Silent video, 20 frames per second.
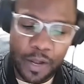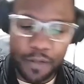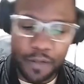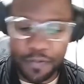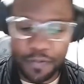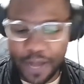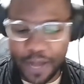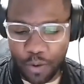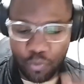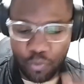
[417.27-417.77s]

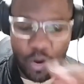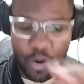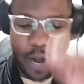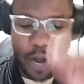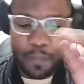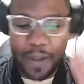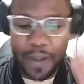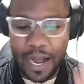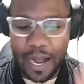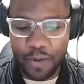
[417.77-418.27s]
that
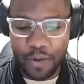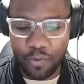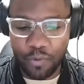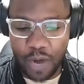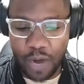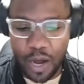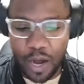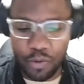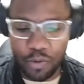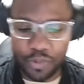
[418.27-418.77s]
wrap
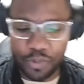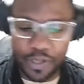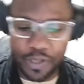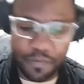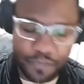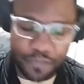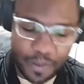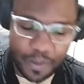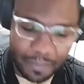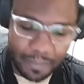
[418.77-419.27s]
around
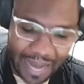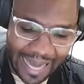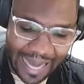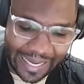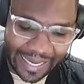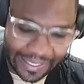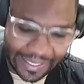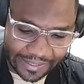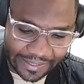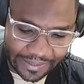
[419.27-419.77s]
the
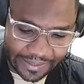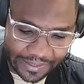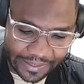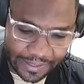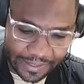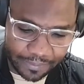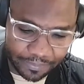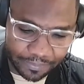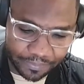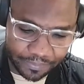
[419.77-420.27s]

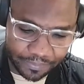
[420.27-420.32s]
mind.